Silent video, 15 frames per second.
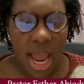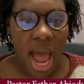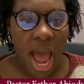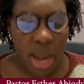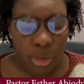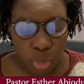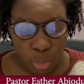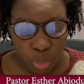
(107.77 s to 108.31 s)

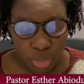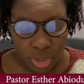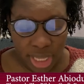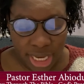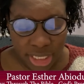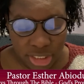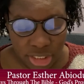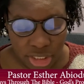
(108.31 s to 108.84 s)
I will
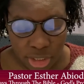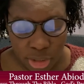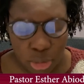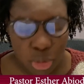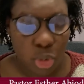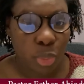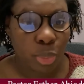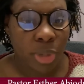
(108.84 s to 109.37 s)
bless
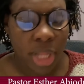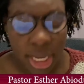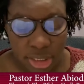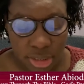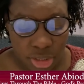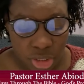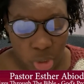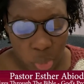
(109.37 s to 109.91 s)
those who
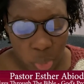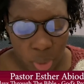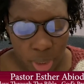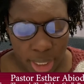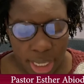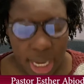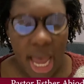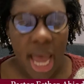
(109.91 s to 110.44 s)
bless you.
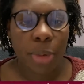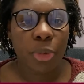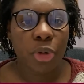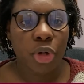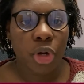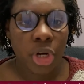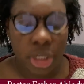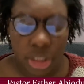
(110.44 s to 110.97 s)
I will
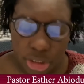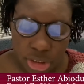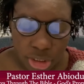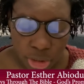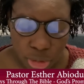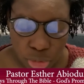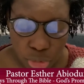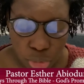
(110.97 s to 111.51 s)
curse
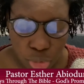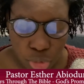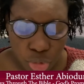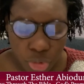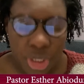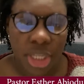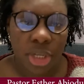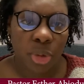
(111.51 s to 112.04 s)
those who
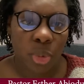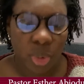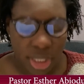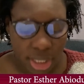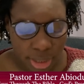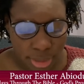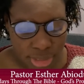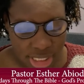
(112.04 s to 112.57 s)
treat you
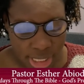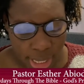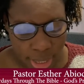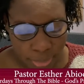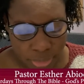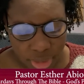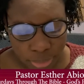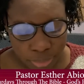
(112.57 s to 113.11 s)
with
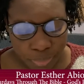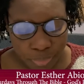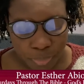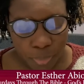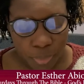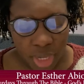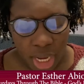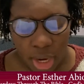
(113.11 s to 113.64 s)
contempt
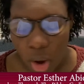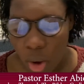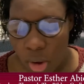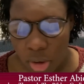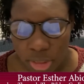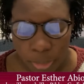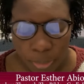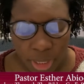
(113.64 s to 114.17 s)
and
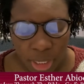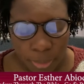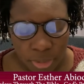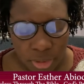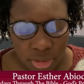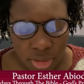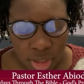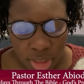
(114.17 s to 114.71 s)
all the
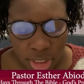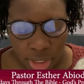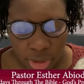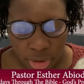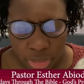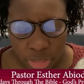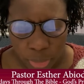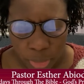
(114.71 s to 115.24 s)
peoples on the
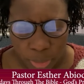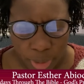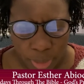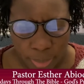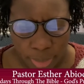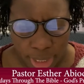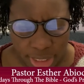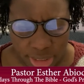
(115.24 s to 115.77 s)
earth will
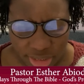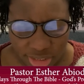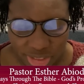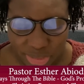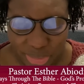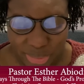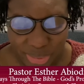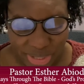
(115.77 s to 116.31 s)
be
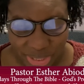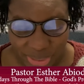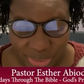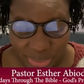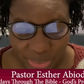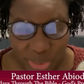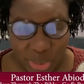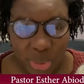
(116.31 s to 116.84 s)
blessed through
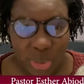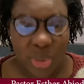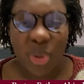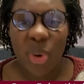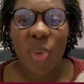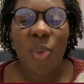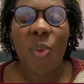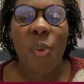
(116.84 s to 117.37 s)
you.
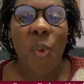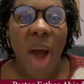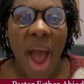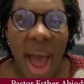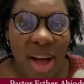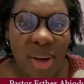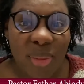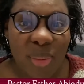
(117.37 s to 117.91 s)

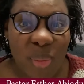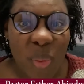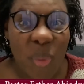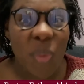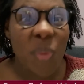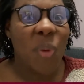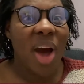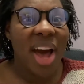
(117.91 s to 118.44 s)
Wow,
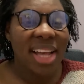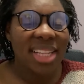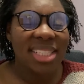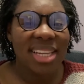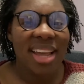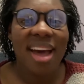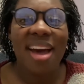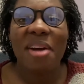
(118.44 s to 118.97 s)

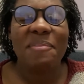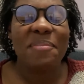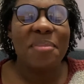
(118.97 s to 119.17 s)
what a